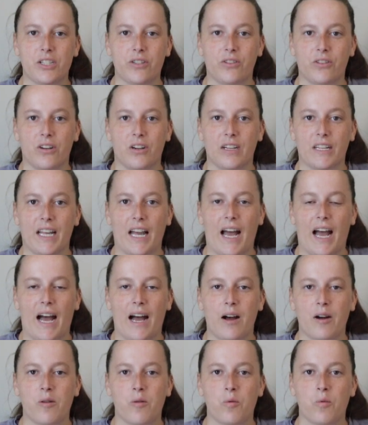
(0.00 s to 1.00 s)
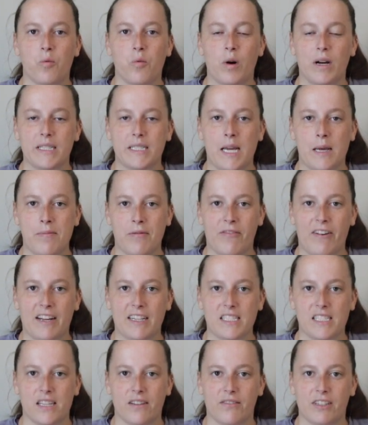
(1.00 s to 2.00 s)
to look at what type of
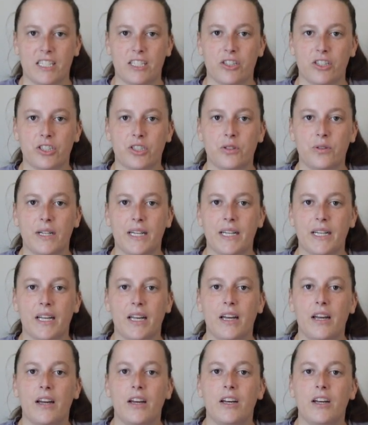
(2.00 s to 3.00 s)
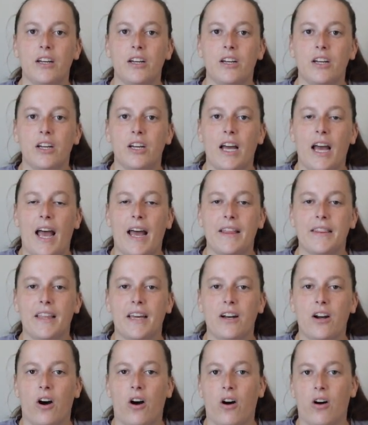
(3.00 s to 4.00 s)
activity you're doing, and
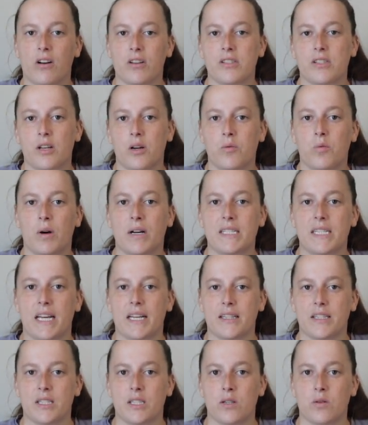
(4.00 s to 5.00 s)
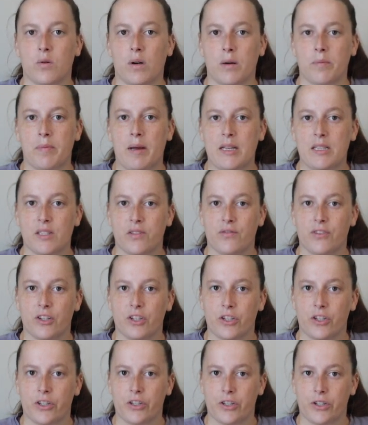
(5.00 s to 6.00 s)
then also what tends to work best for
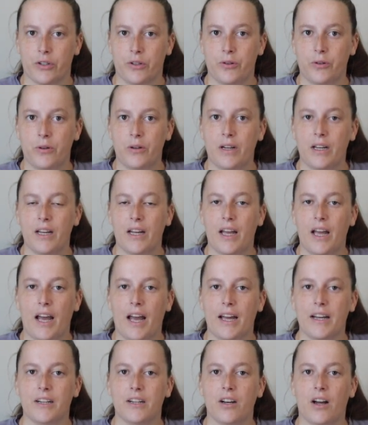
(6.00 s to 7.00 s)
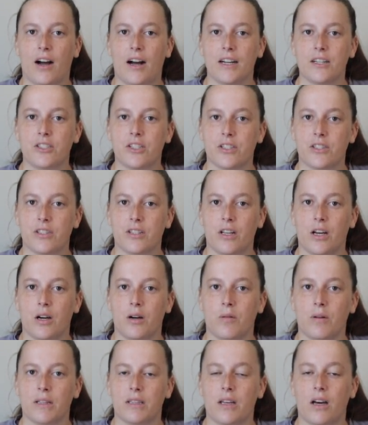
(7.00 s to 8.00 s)
you, and not just
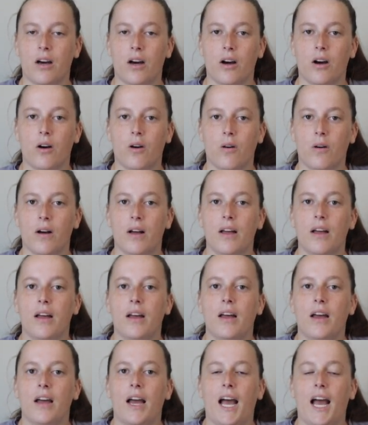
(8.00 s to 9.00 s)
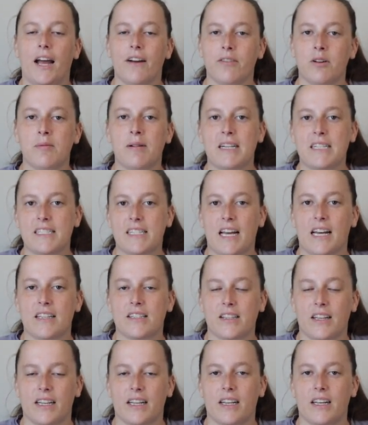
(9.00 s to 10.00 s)
go with, oh, everybody
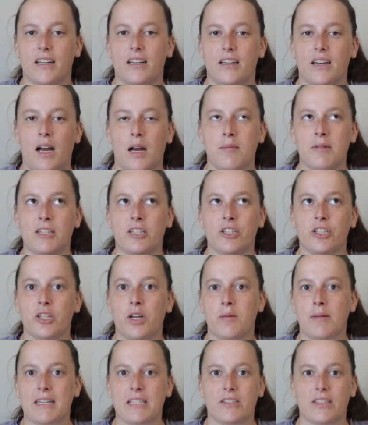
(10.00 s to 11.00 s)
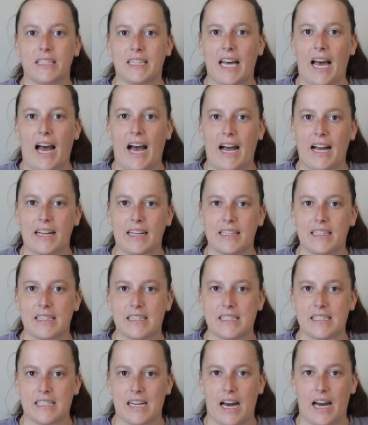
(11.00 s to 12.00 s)
says, like, I mean, you can go back to like the
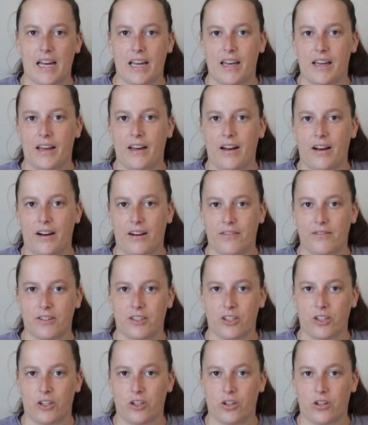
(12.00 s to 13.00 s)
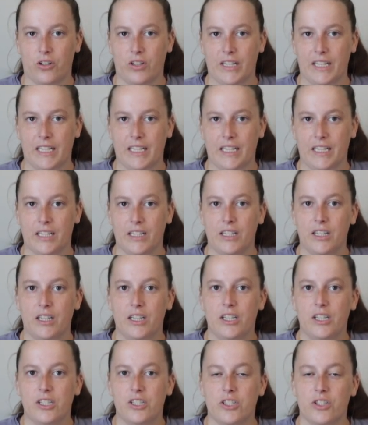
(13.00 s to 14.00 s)
Atkins diet of the early
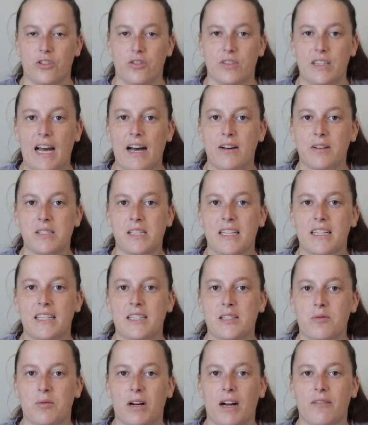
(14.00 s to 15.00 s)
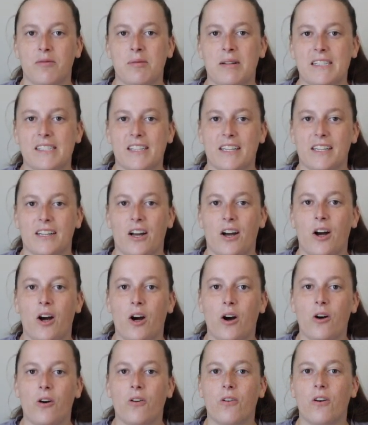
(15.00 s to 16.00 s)
two thousands where everybody's like,
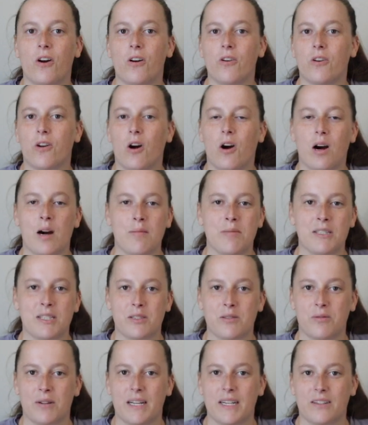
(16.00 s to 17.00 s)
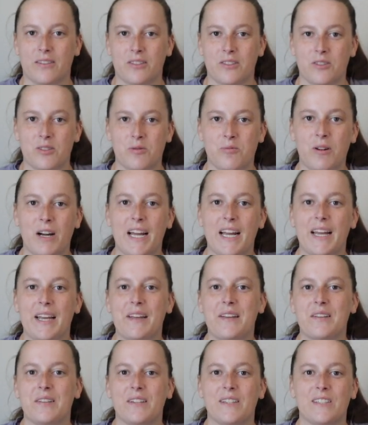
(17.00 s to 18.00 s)
oh, low carb is the way to lose
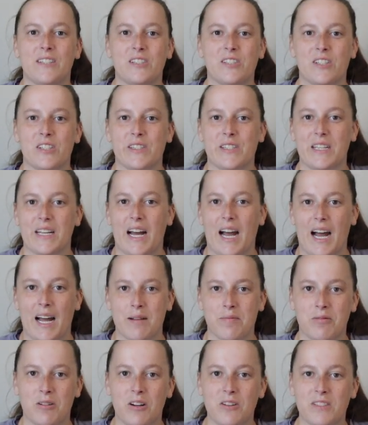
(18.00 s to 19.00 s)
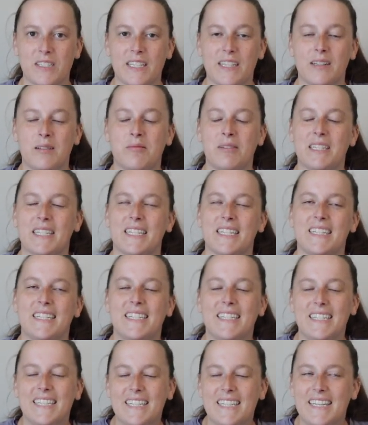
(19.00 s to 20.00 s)
weight. You need to just eat high protein. I'm like,
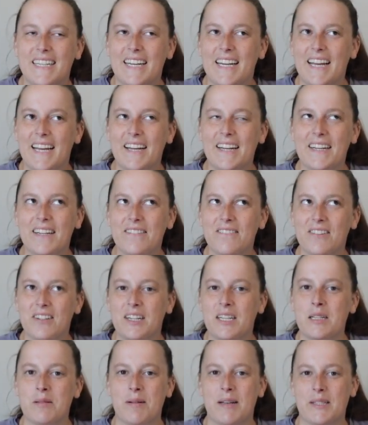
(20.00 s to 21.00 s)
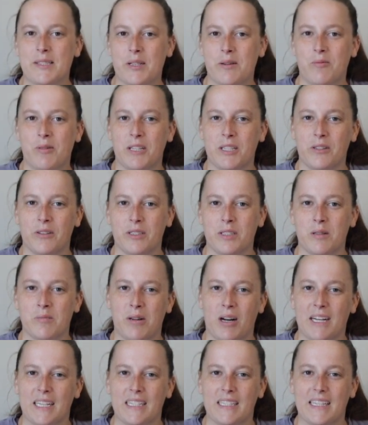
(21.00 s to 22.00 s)
it really depends on what you and your
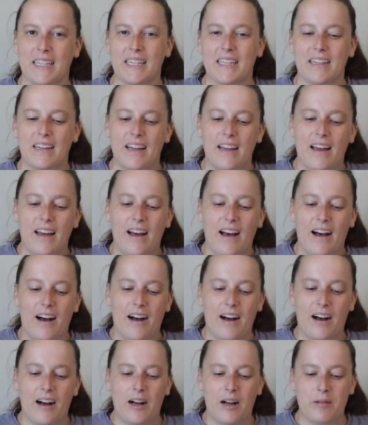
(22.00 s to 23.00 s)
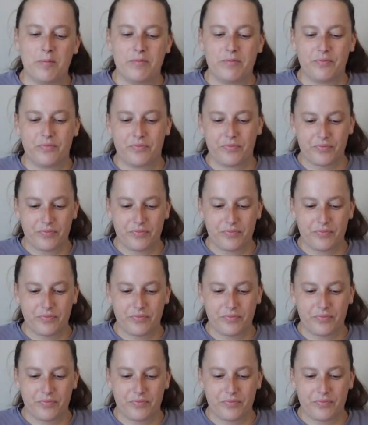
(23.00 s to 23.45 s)
body need. Um,